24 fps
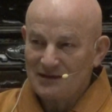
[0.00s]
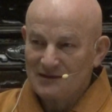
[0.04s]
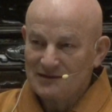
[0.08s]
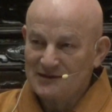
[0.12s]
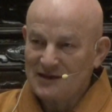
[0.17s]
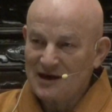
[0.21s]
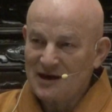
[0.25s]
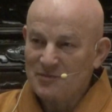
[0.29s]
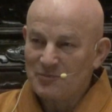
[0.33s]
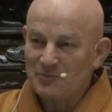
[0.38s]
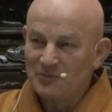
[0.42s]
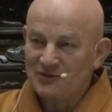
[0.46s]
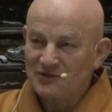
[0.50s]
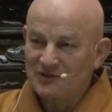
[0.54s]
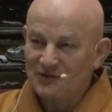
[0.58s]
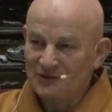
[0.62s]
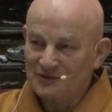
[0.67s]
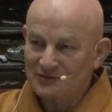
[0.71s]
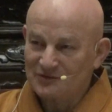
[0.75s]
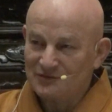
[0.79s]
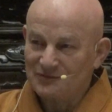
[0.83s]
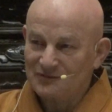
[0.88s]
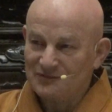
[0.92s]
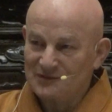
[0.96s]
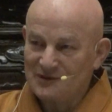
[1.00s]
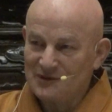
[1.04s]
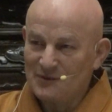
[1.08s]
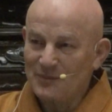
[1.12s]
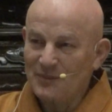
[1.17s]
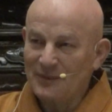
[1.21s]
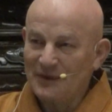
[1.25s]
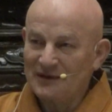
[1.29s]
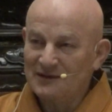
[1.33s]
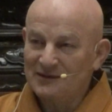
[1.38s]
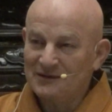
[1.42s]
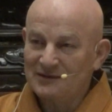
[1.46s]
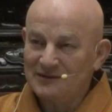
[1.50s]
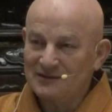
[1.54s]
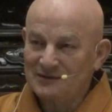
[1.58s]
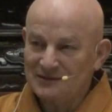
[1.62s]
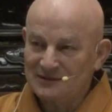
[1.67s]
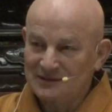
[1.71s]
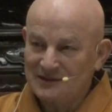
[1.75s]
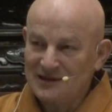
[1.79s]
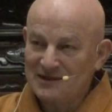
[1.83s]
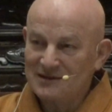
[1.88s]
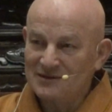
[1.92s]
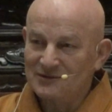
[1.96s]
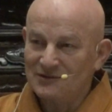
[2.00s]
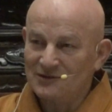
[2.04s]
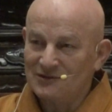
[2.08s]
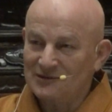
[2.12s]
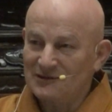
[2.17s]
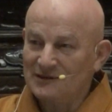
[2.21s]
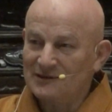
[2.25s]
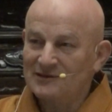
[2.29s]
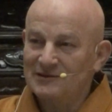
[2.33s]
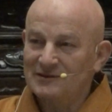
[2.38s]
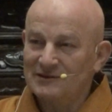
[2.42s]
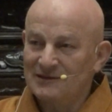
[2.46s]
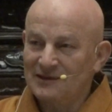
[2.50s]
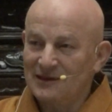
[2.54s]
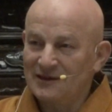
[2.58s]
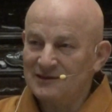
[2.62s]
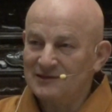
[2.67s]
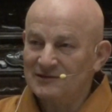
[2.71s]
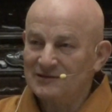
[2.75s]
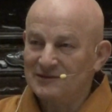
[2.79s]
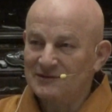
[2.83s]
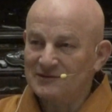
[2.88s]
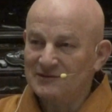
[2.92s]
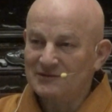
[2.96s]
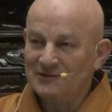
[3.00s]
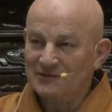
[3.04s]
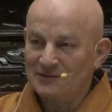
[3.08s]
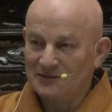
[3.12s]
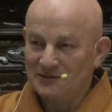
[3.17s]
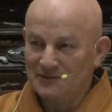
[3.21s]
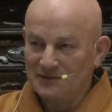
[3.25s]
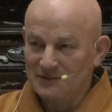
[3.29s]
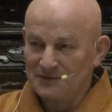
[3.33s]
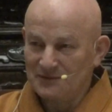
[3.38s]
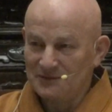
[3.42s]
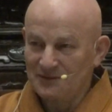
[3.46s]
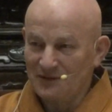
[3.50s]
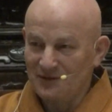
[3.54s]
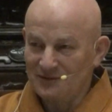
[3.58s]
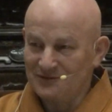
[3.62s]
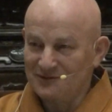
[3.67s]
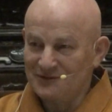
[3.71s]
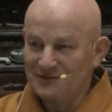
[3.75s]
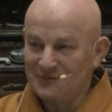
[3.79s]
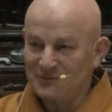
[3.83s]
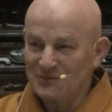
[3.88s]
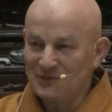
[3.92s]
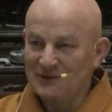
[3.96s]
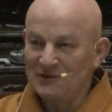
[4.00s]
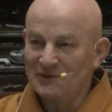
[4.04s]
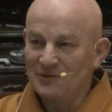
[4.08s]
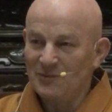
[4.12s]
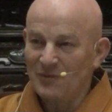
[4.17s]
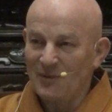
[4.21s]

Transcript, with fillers: depths of dependent origination of the middle